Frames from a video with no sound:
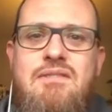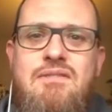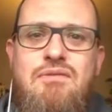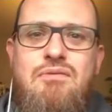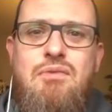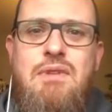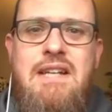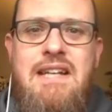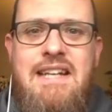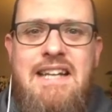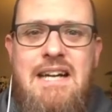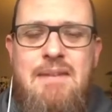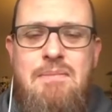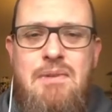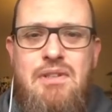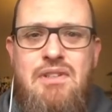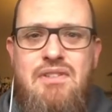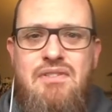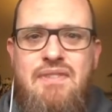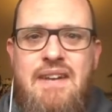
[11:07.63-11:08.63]
really had me
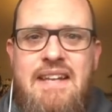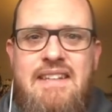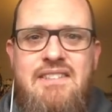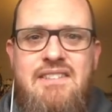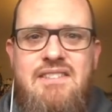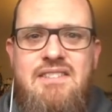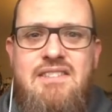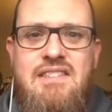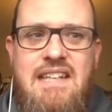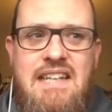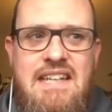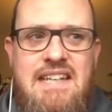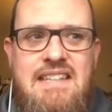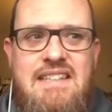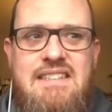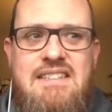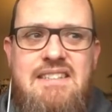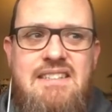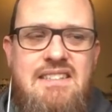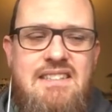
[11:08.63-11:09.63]
on the fence,
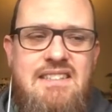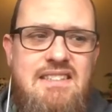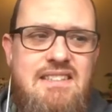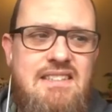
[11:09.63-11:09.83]
and